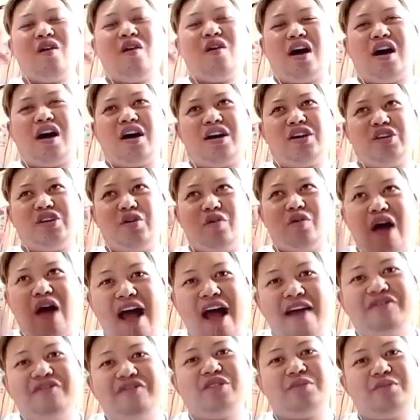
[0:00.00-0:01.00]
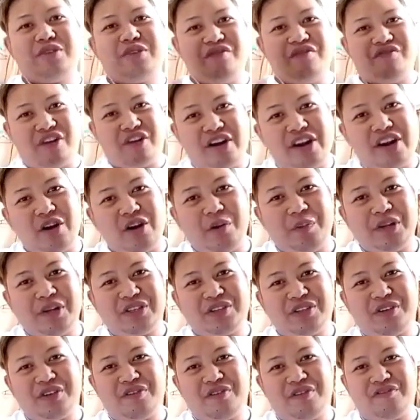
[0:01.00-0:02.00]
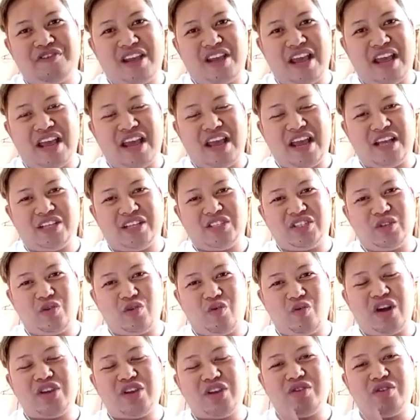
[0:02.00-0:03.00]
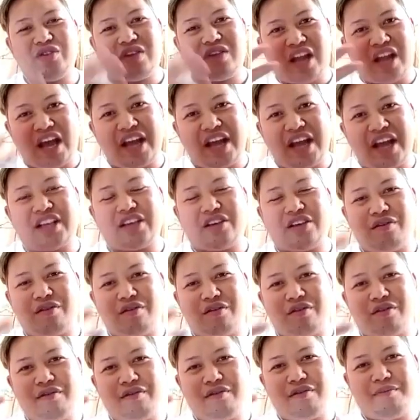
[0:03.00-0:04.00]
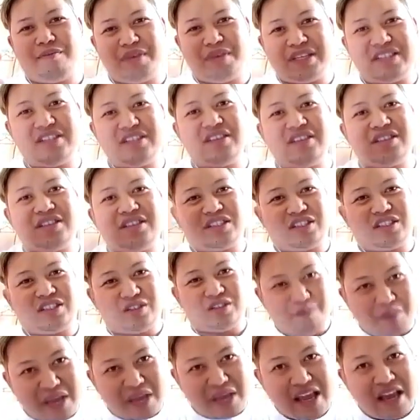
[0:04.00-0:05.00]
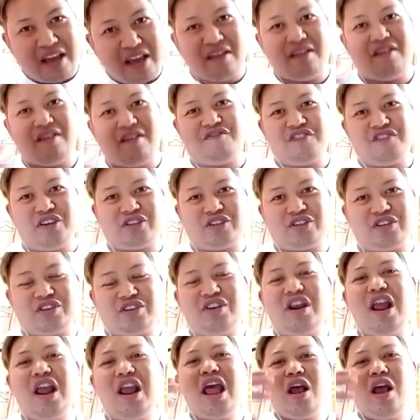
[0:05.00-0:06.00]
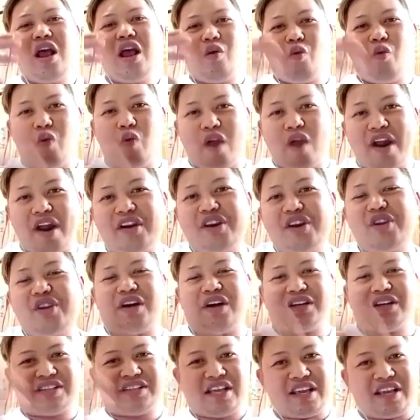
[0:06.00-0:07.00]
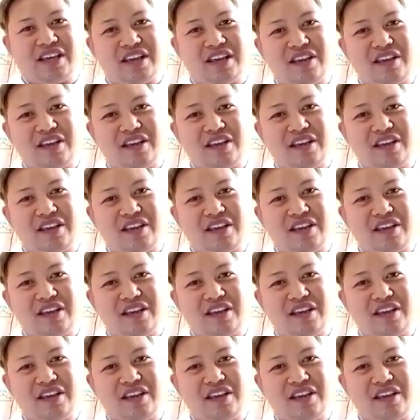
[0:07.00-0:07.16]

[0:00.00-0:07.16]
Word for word: You have to be very open to your VA as to what you'd like your business to be in the future, where you are taking